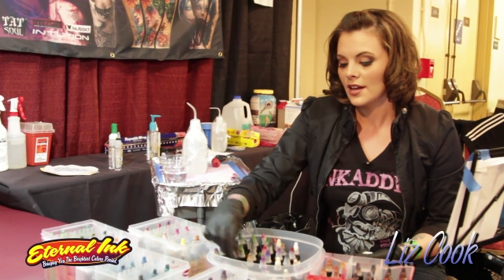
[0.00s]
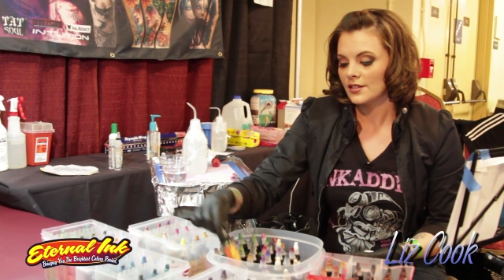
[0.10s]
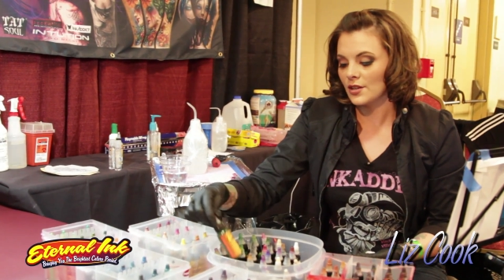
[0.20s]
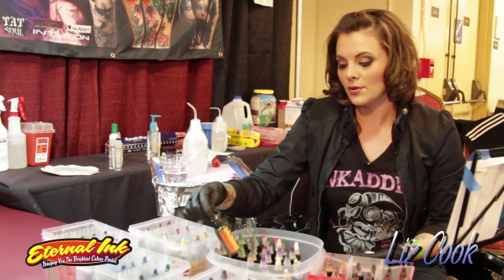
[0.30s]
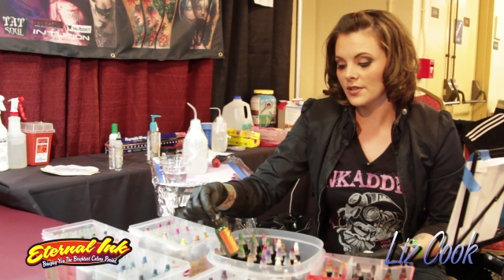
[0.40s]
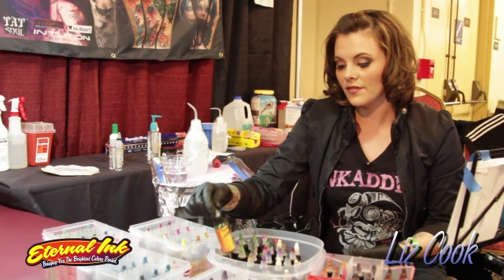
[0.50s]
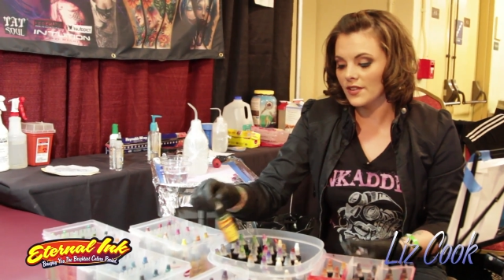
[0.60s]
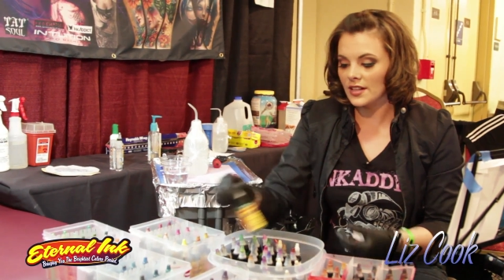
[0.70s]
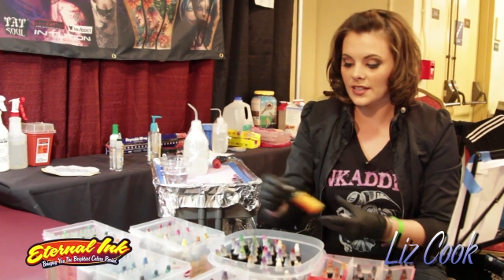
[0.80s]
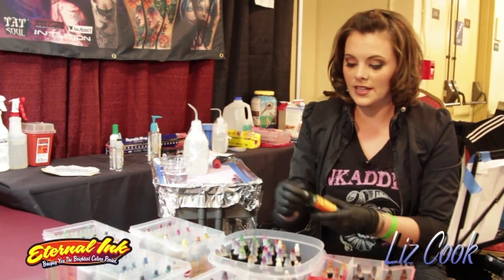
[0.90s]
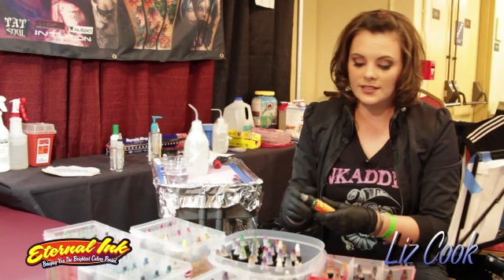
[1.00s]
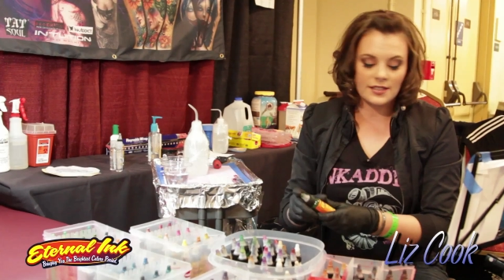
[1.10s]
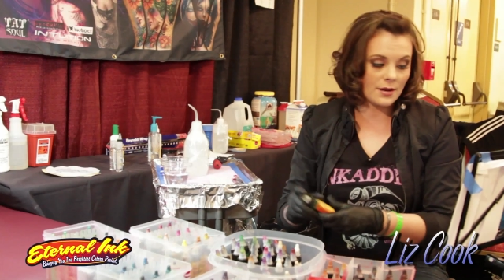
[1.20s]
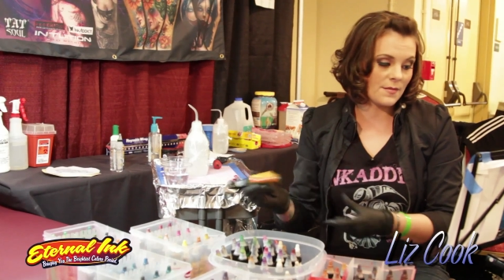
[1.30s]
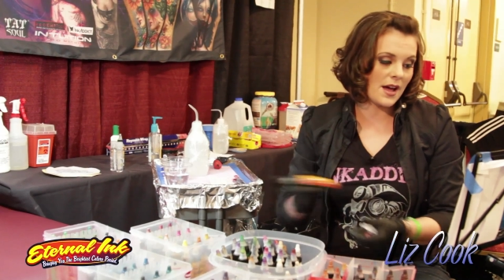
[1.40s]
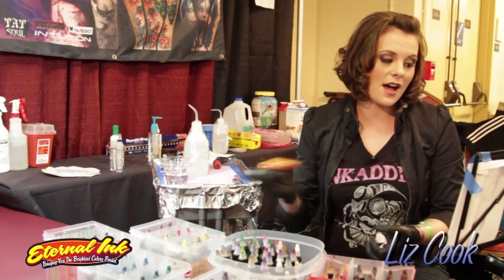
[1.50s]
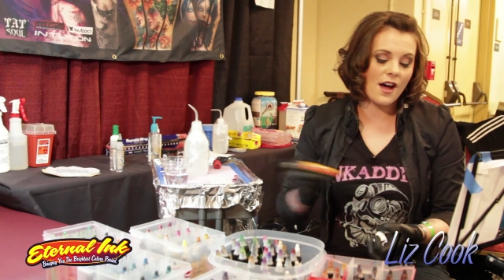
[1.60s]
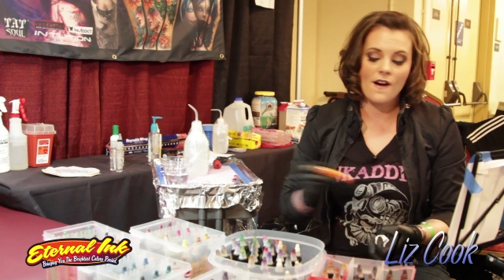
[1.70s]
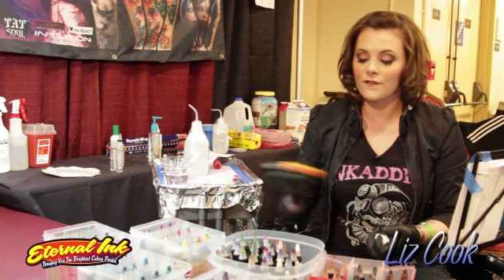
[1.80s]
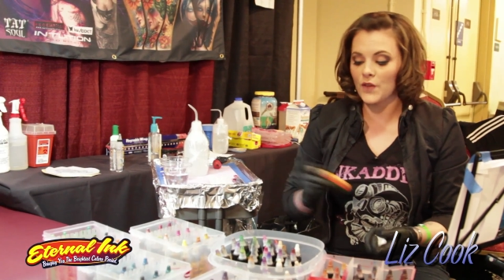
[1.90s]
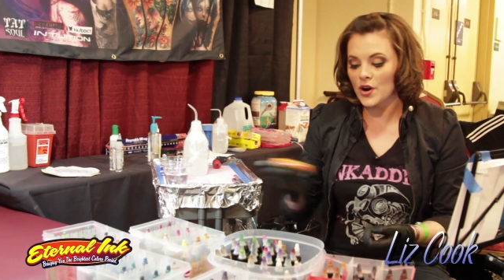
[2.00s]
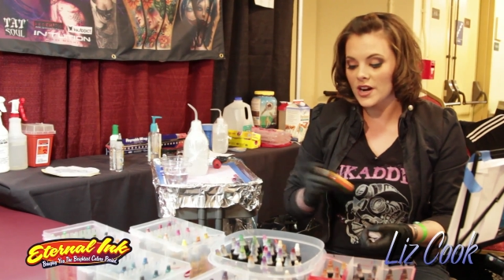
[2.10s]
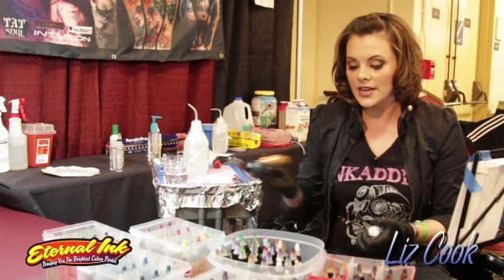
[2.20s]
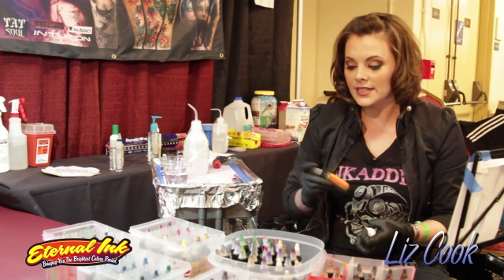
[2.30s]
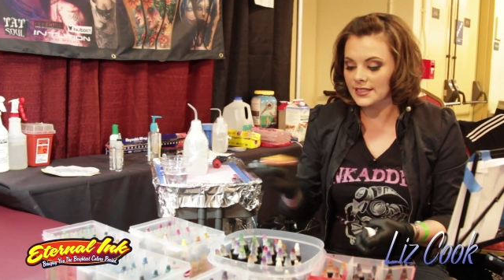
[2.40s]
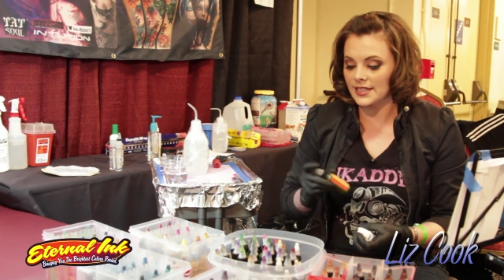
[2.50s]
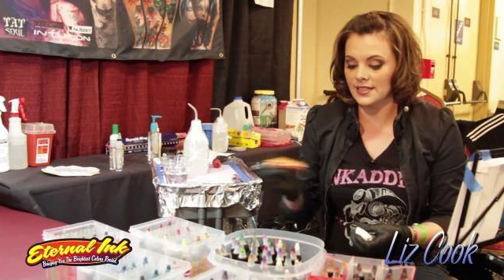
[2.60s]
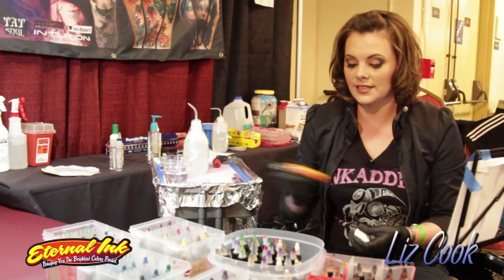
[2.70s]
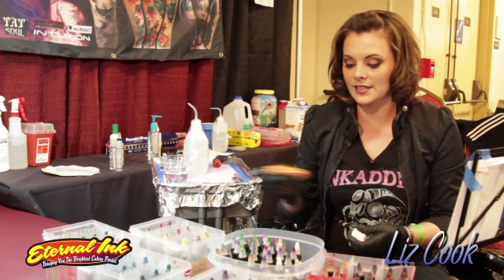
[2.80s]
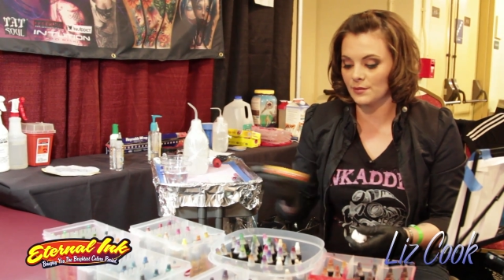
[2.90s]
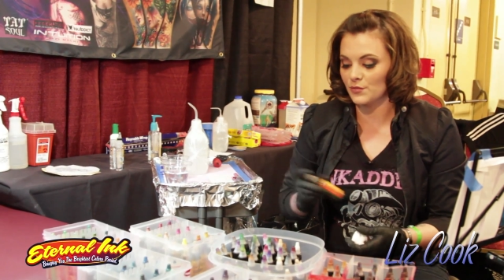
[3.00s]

So we'll definitely get some forest and some